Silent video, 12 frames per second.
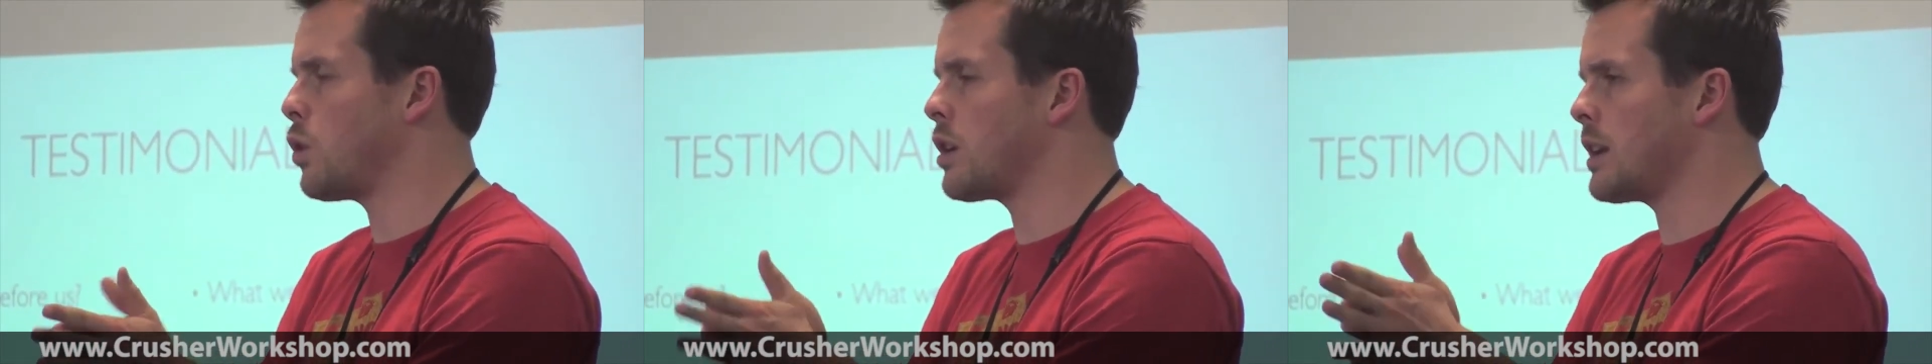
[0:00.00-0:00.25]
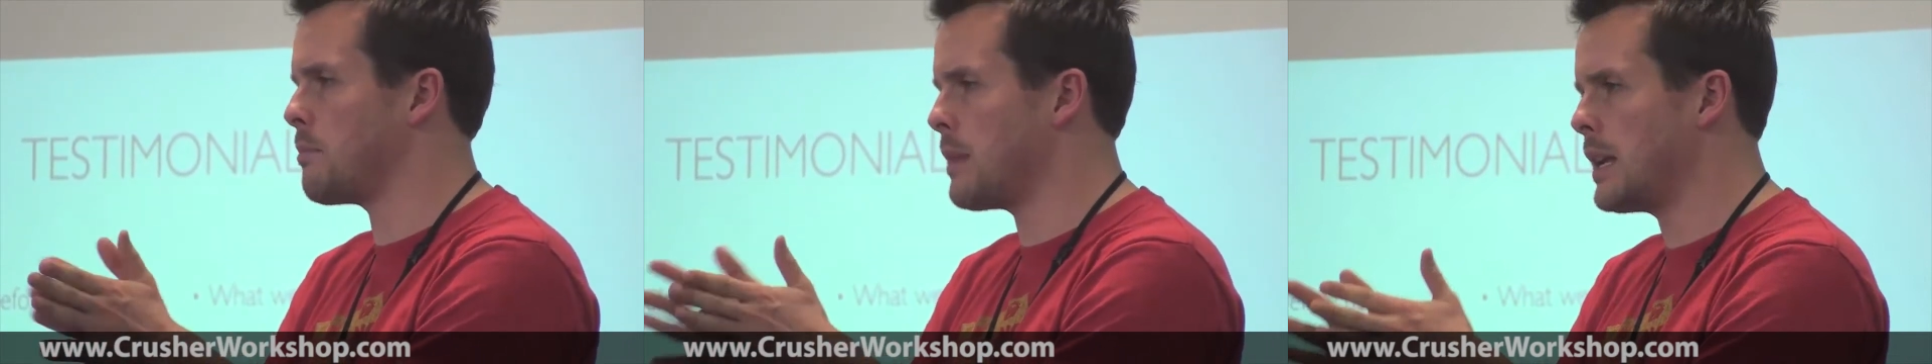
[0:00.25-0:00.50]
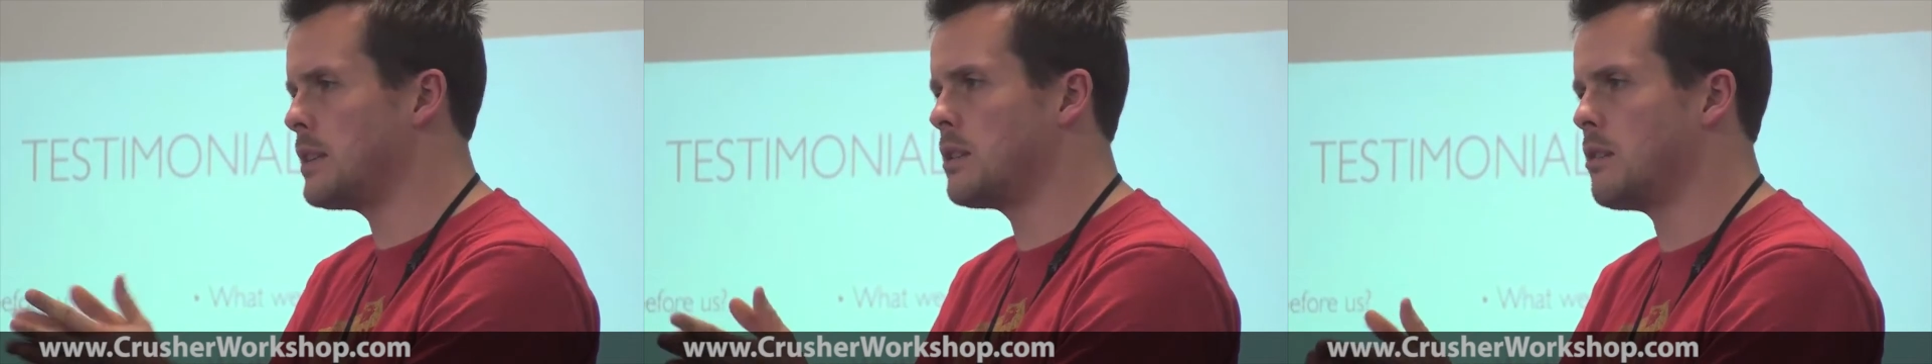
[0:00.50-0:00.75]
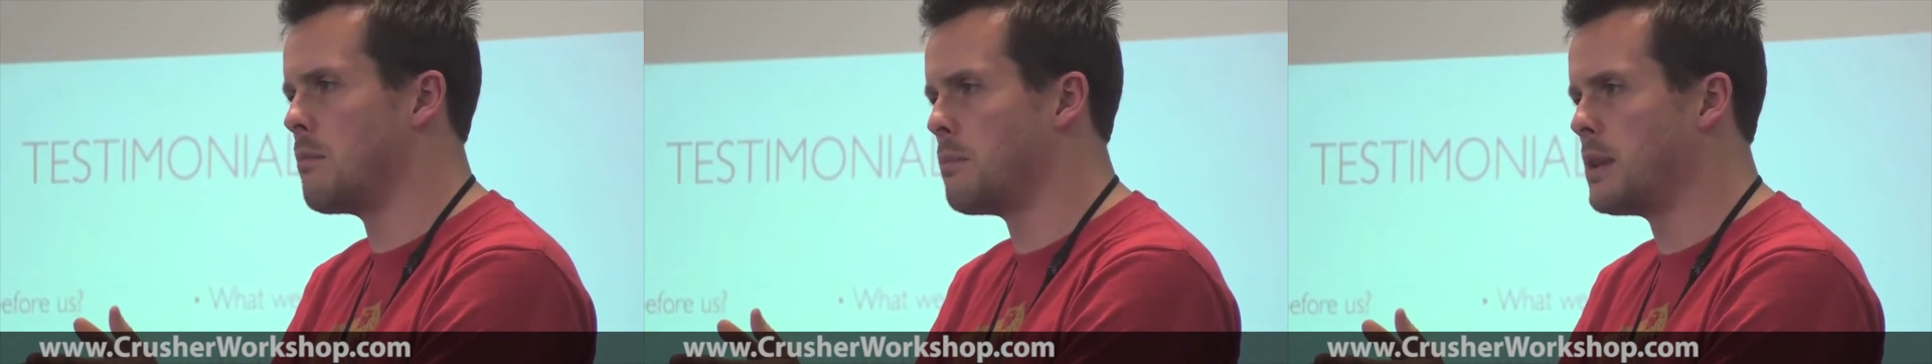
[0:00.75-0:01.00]
What did it mean
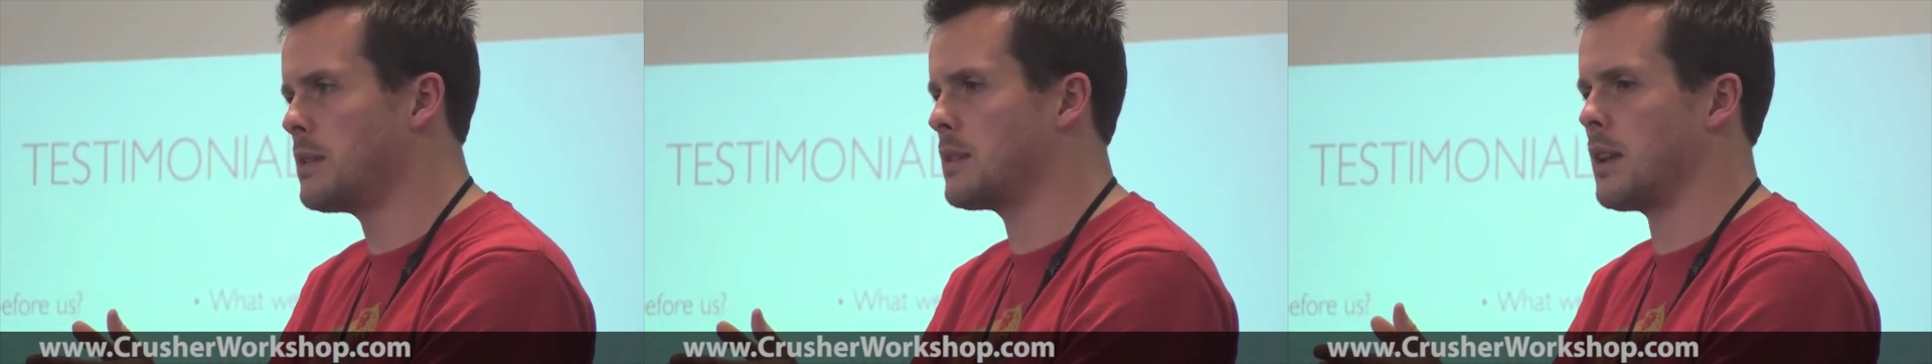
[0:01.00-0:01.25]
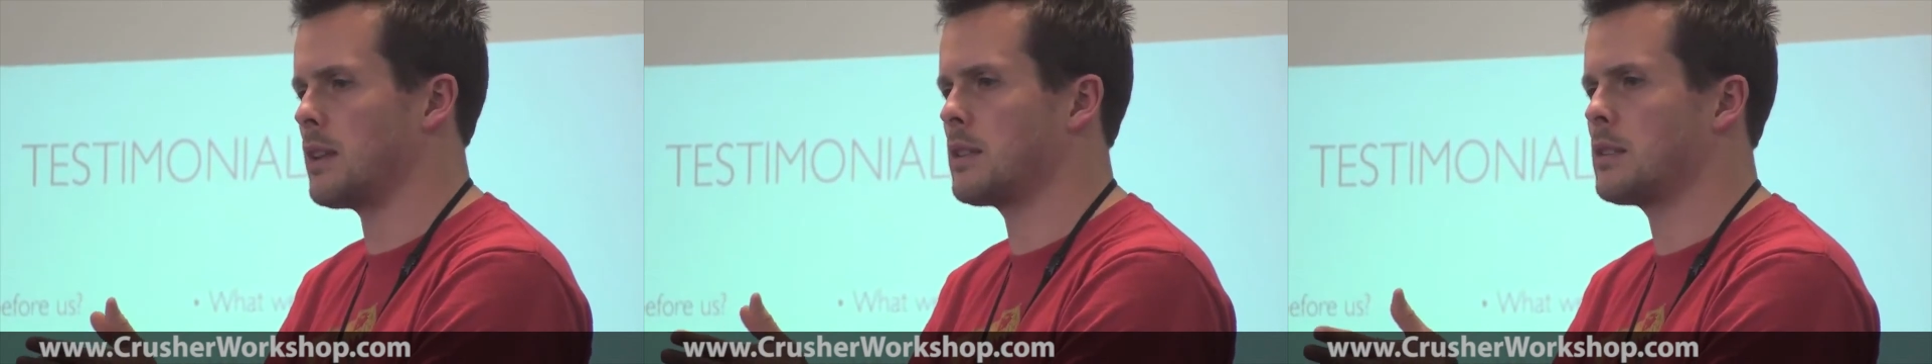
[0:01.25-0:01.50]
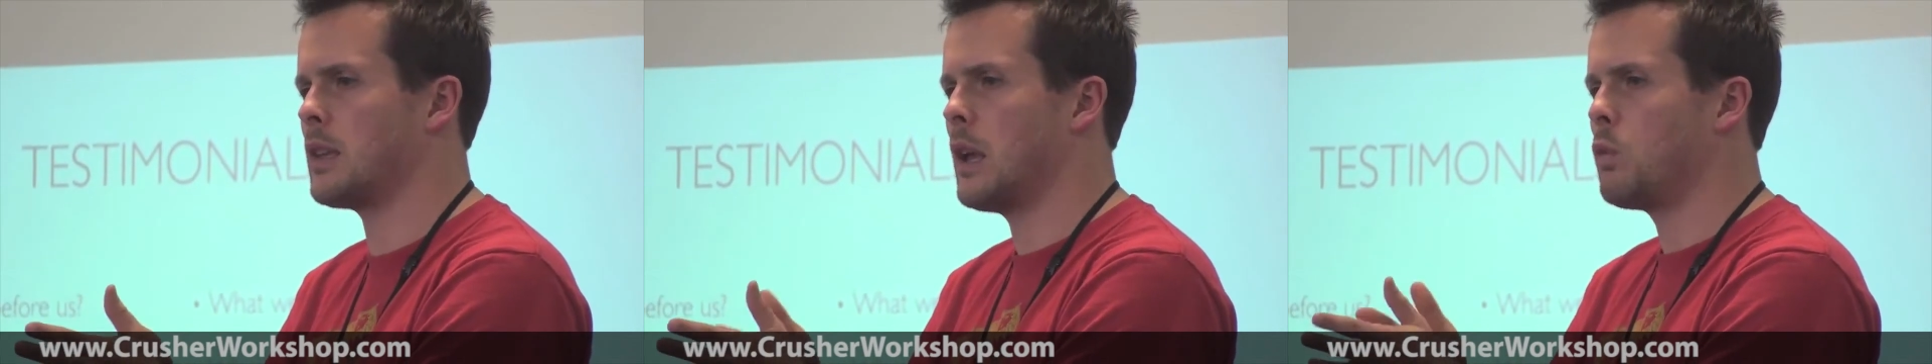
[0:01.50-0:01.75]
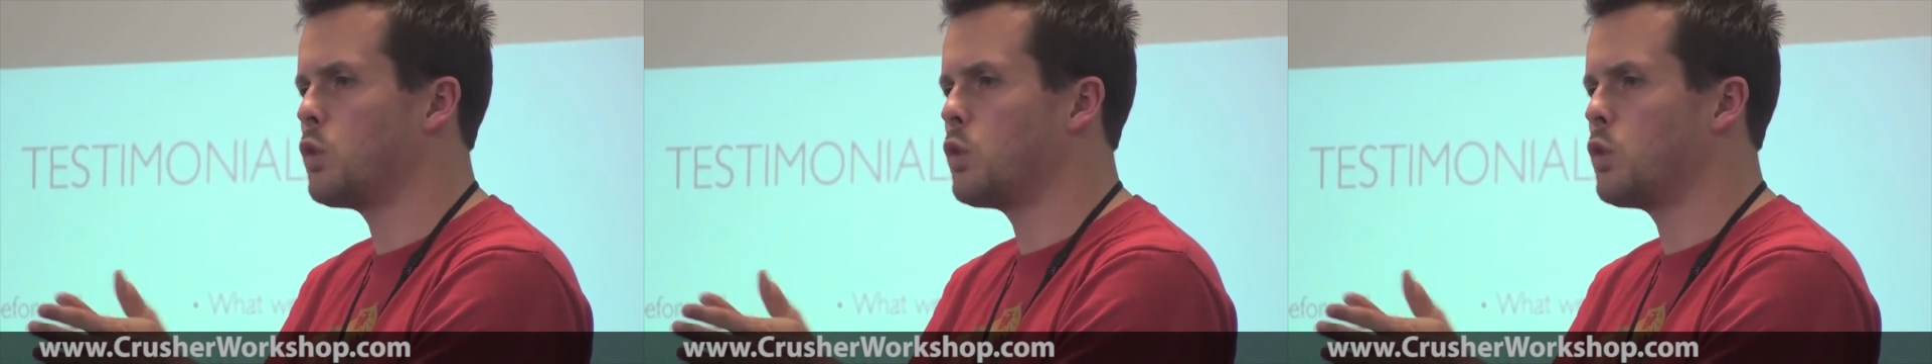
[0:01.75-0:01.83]
to your business?